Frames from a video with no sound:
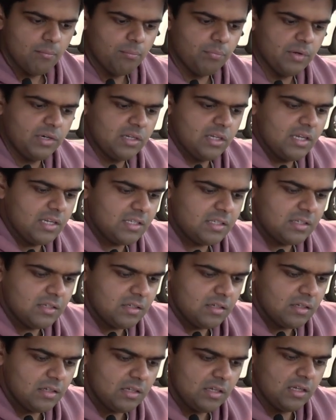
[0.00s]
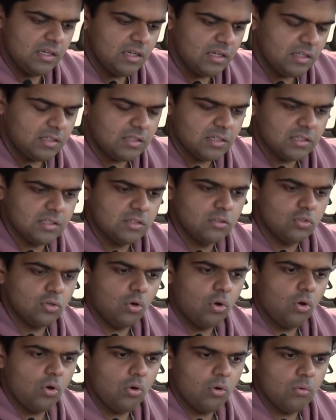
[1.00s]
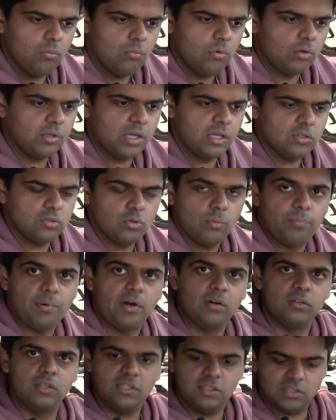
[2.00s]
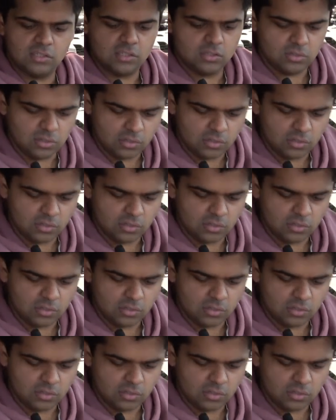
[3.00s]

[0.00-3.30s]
but it doesn't. Okay, so apparently this is